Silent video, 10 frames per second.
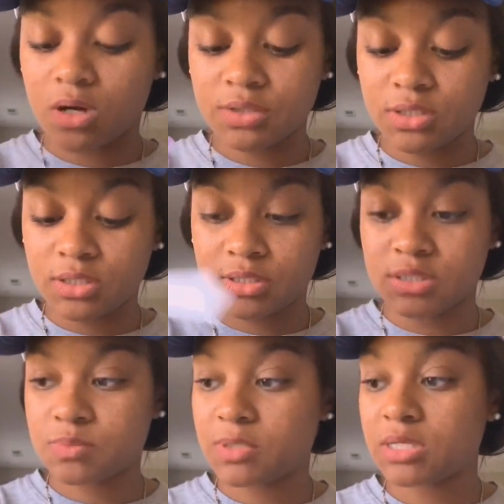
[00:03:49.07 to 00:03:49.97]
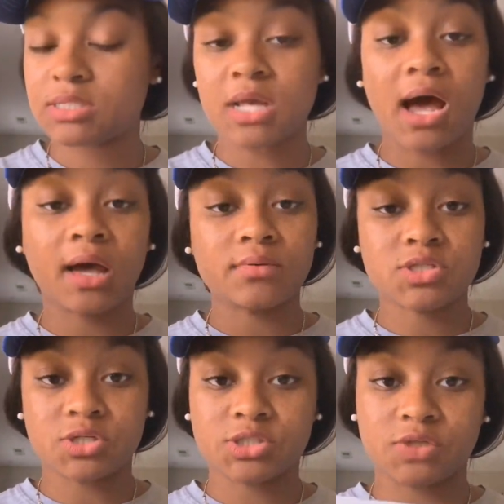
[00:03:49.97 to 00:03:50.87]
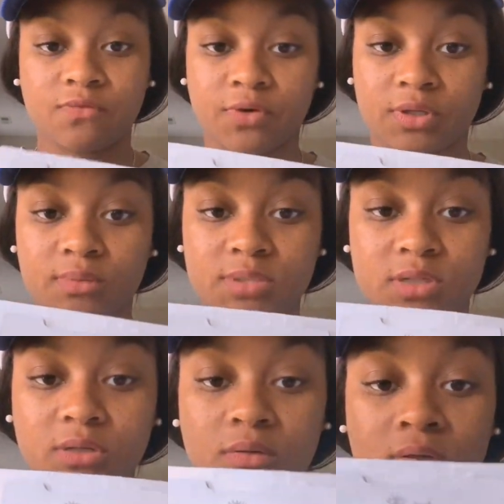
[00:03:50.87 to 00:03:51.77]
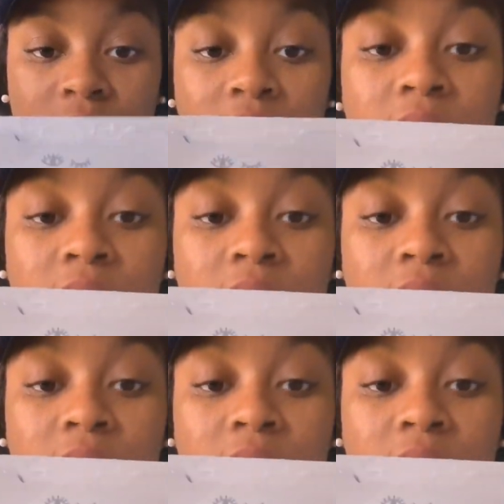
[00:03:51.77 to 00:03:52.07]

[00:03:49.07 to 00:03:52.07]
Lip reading: all the goods because I was searching for them. So